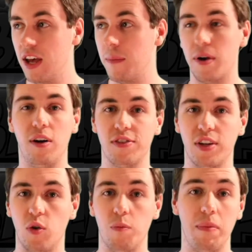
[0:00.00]
but
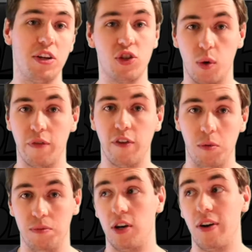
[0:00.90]
also make short
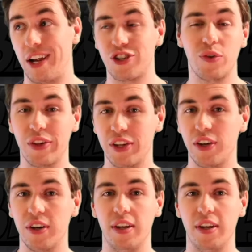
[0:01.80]
films that are actually really good,